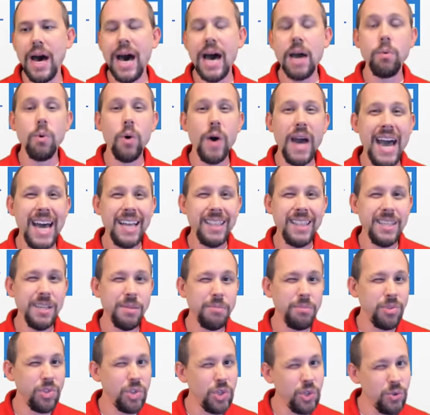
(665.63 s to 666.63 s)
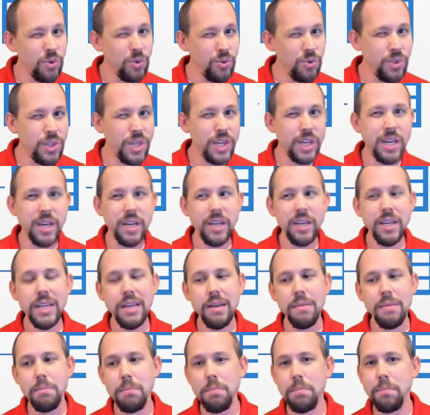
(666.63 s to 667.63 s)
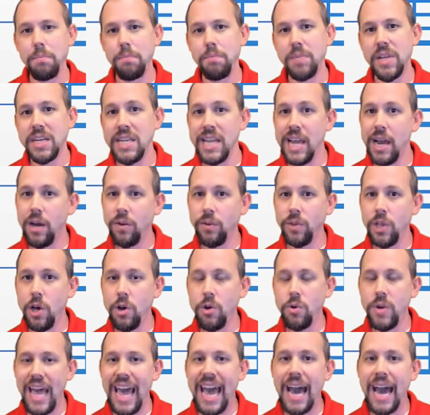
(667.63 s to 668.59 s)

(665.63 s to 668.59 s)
I will add them to the, the download